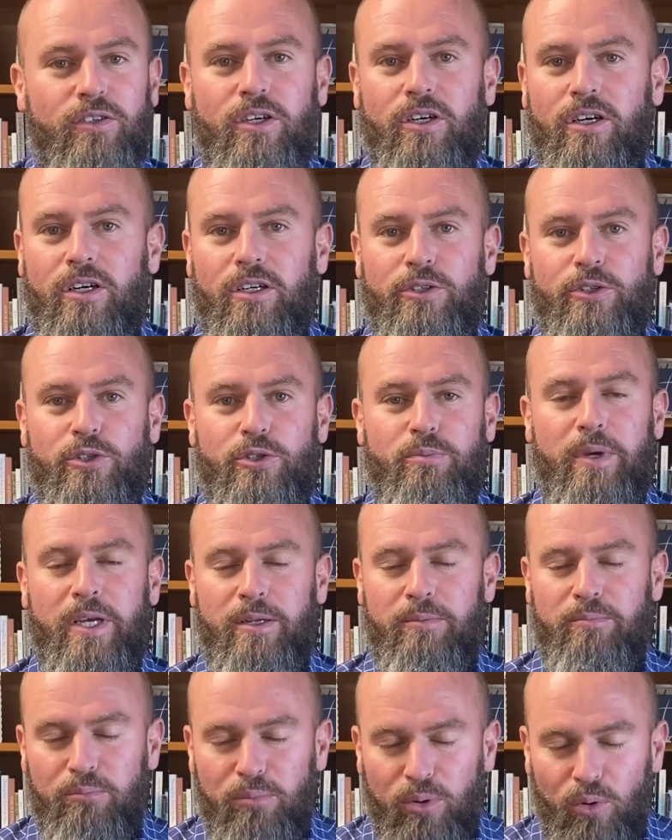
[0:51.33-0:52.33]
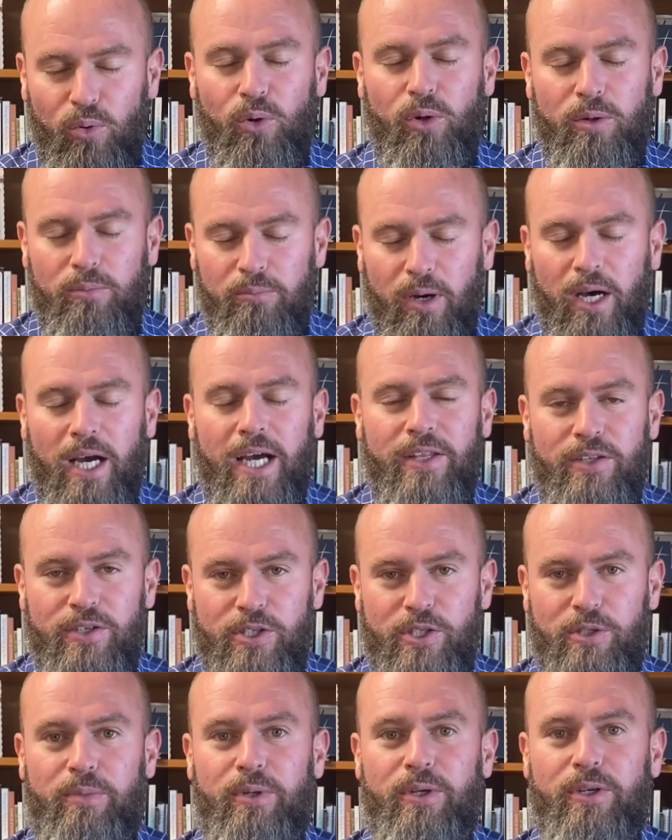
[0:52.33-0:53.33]
God who's been born by the
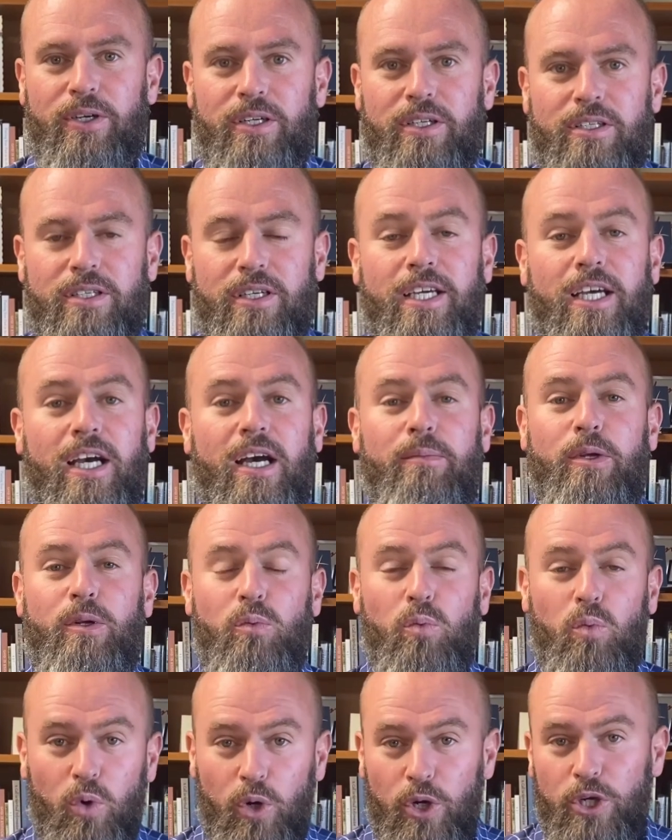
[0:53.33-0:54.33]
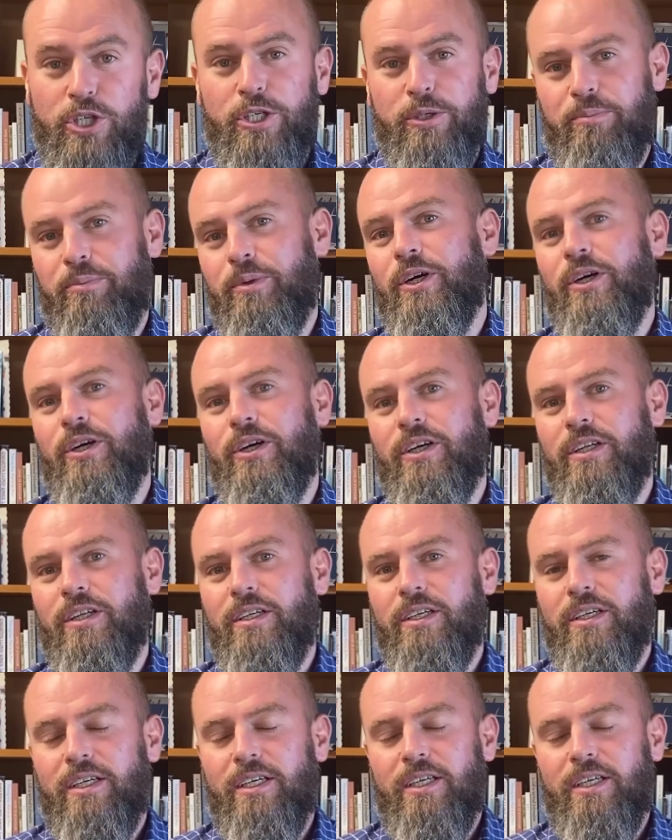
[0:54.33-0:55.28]
Spirit to come and worship God.